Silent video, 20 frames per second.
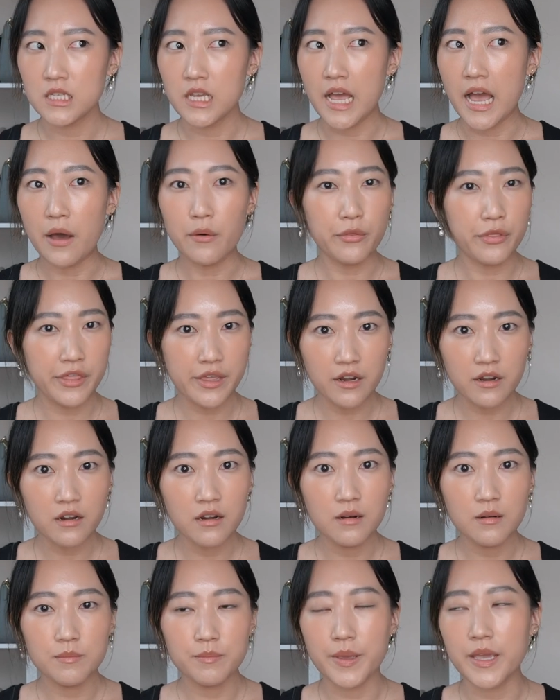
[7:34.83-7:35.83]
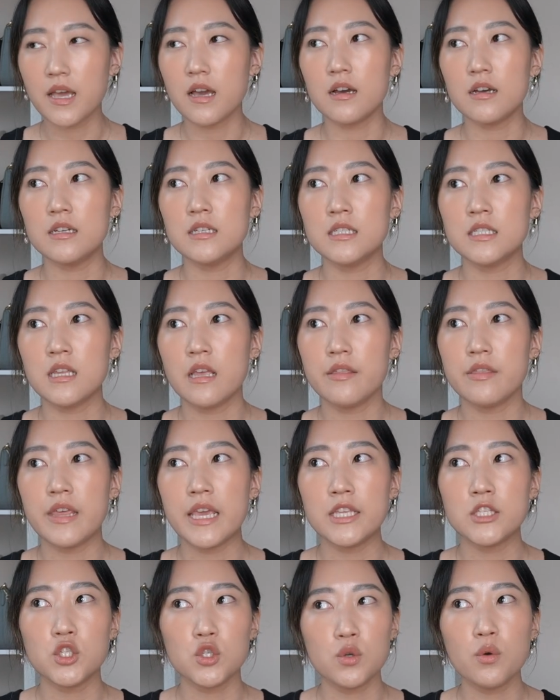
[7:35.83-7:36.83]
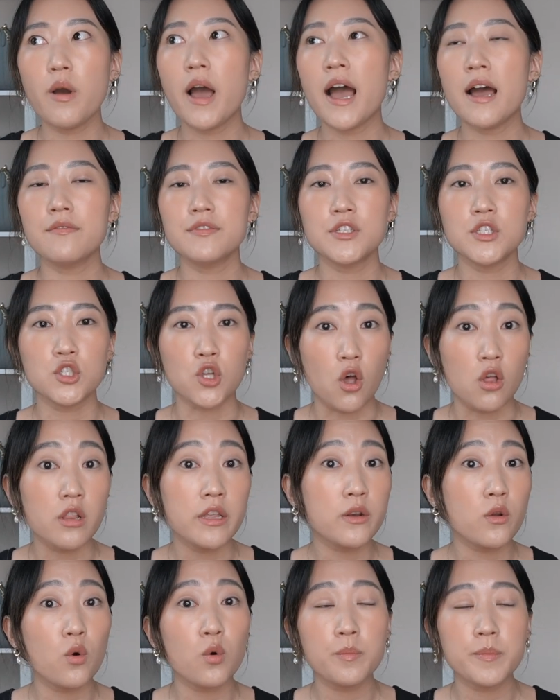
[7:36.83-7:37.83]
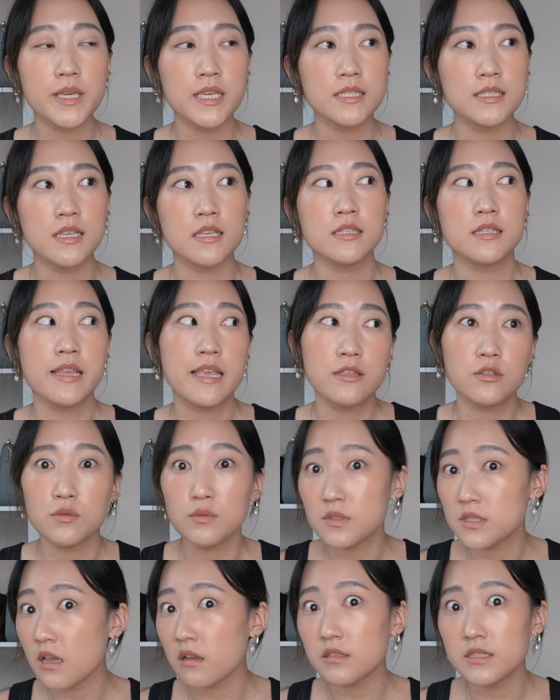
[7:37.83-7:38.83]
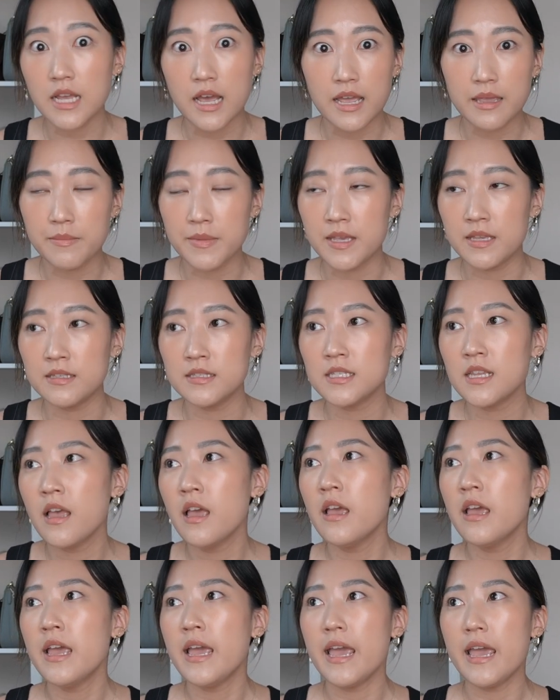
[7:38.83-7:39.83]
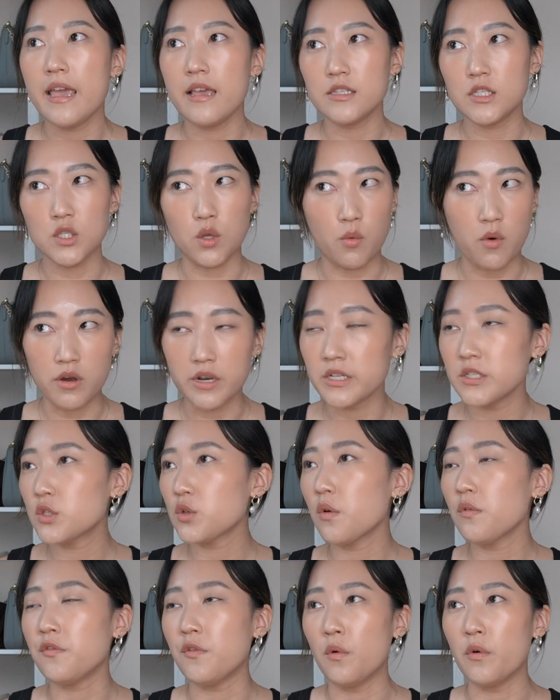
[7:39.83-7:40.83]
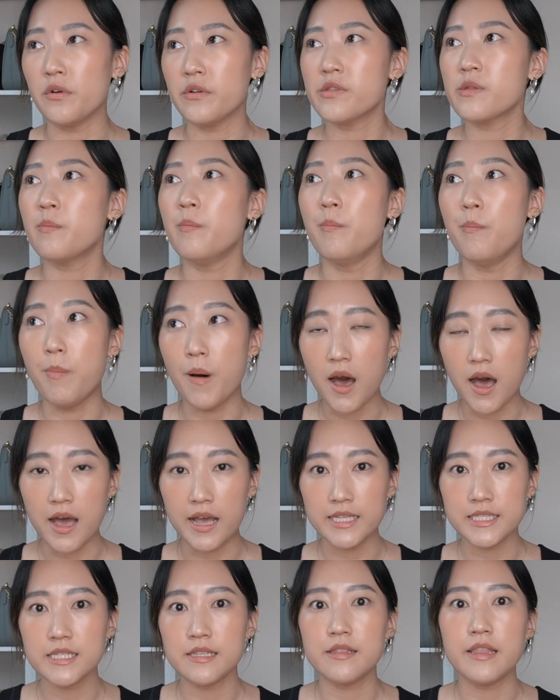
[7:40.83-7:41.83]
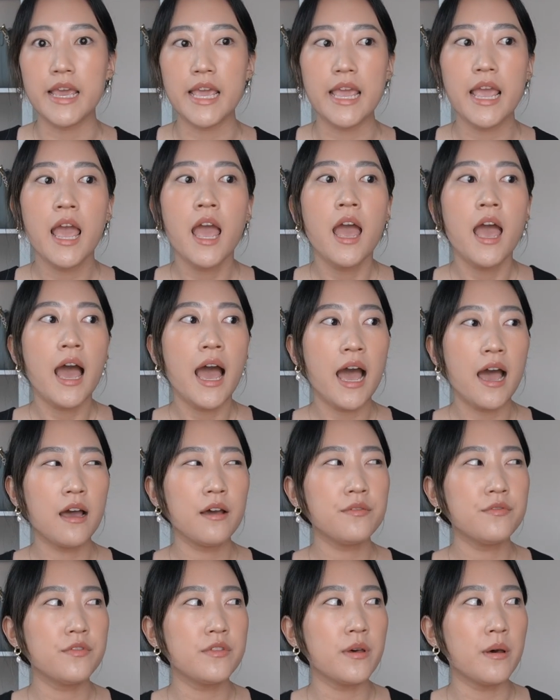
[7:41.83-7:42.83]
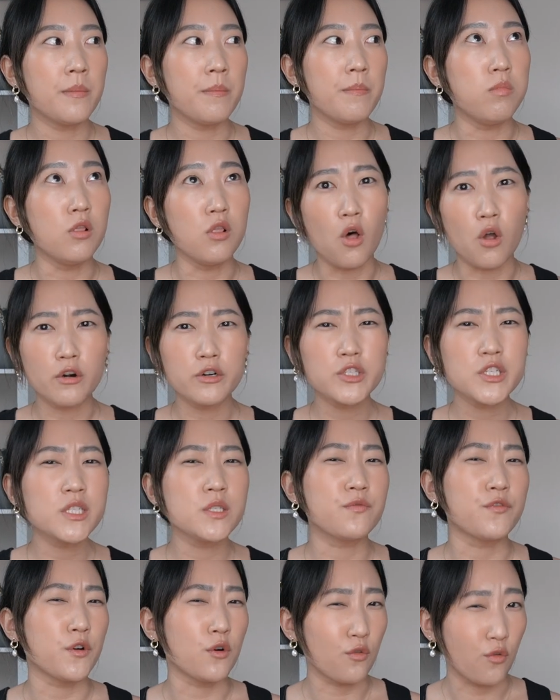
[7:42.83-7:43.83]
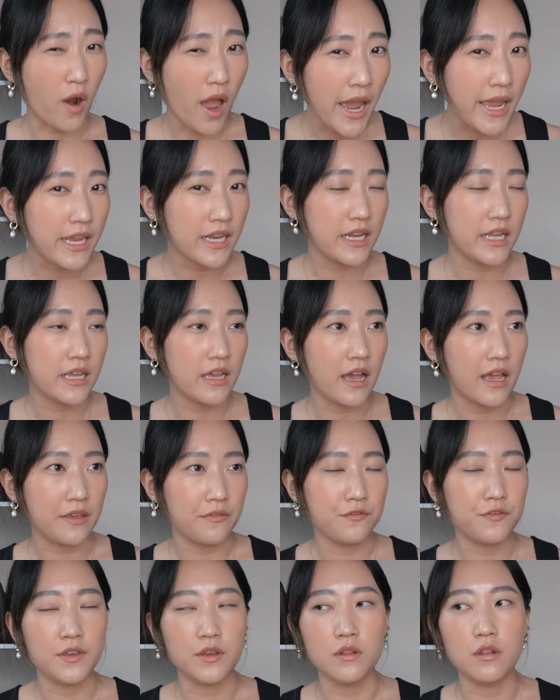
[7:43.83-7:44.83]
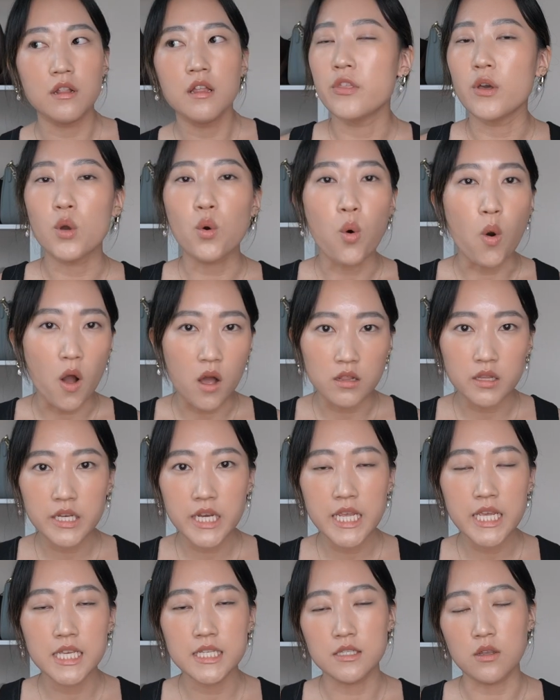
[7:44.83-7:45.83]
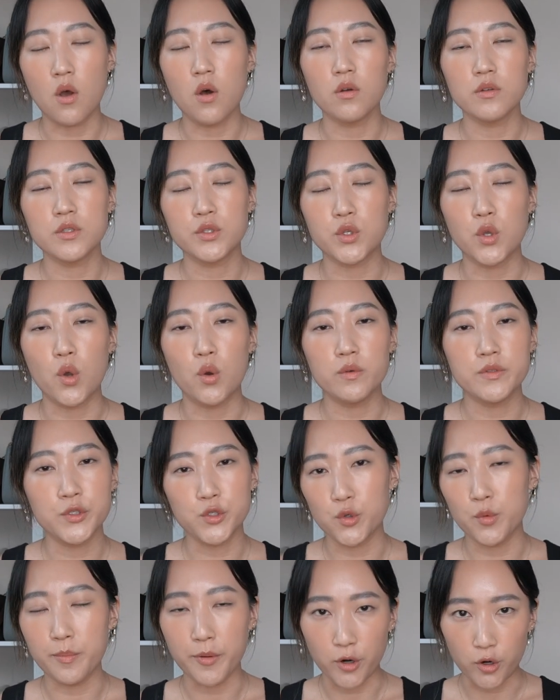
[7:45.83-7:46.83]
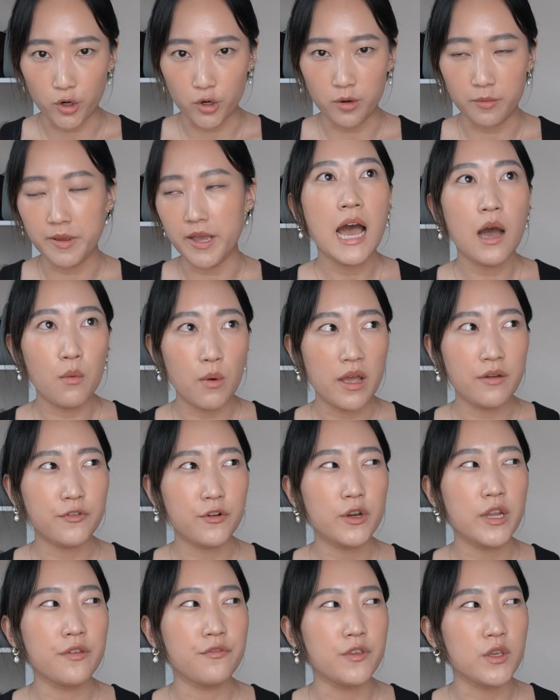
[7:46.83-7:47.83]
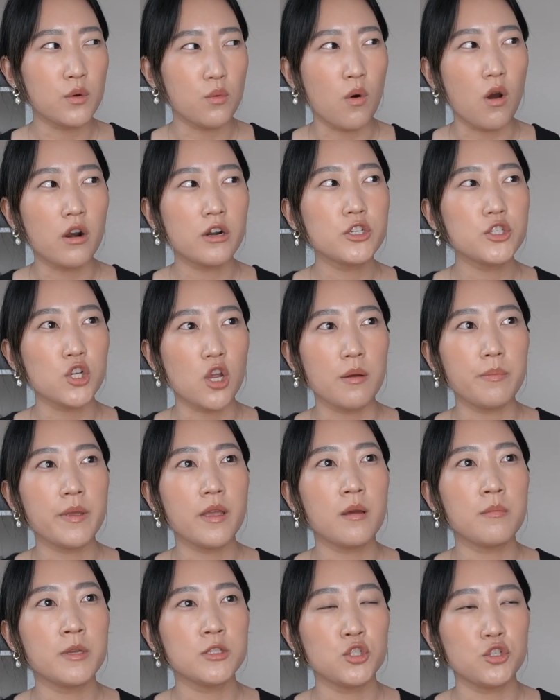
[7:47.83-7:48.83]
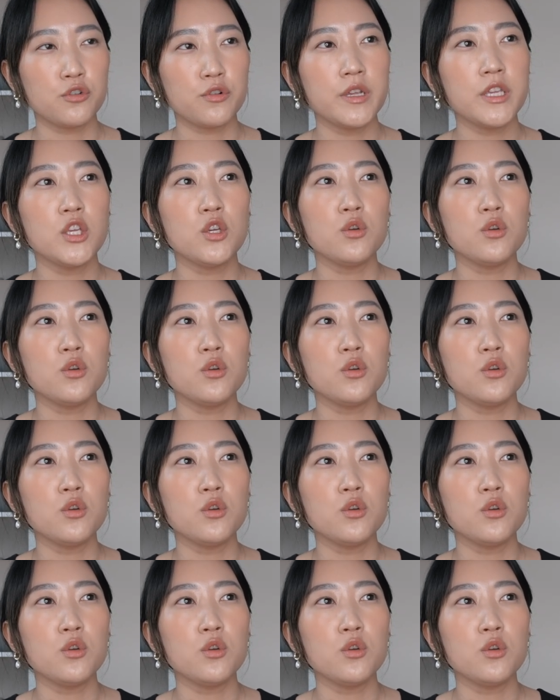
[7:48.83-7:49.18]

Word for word: out there because they do have solid gold pieces, they do sell diamonds, so on and so forth, but they have the largest variety, I feel. The quality is also superb. However, if you are shopping on Mejuri,